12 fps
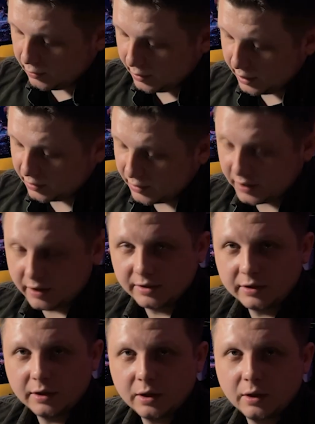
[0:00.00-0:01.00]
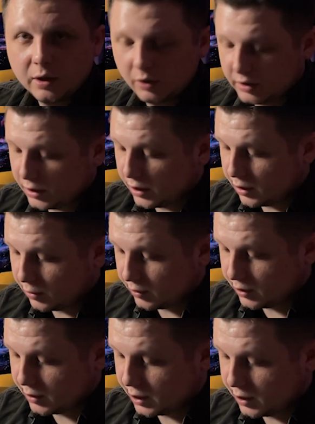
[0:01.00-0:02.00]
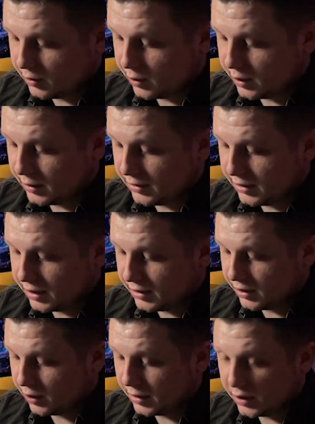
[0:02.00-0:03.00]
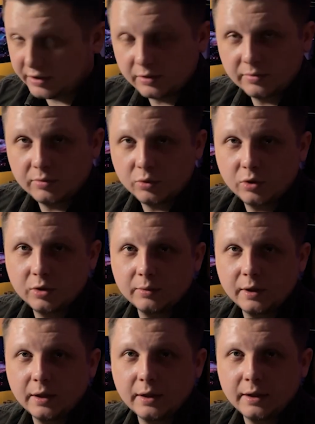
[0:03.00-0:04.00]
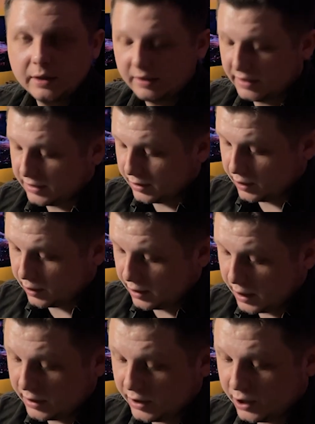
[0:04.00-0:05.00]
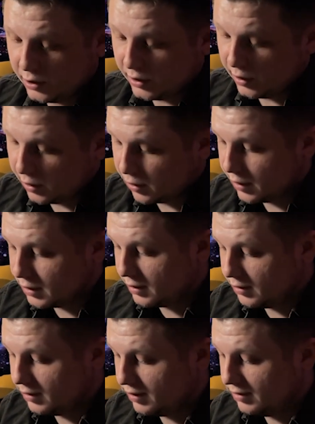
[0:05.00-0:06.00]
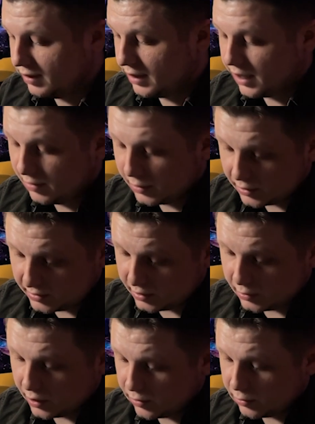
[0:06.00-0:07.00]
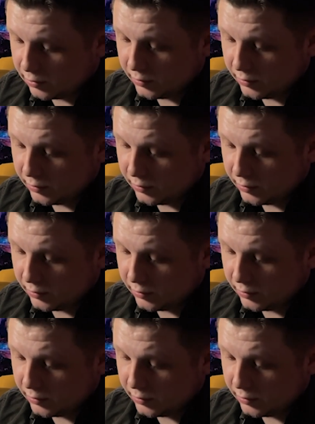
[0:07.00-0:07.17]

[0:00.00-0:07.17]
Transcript: And thus, our layer with our outlines does not get deformed, does not get colored, nothing happens to it.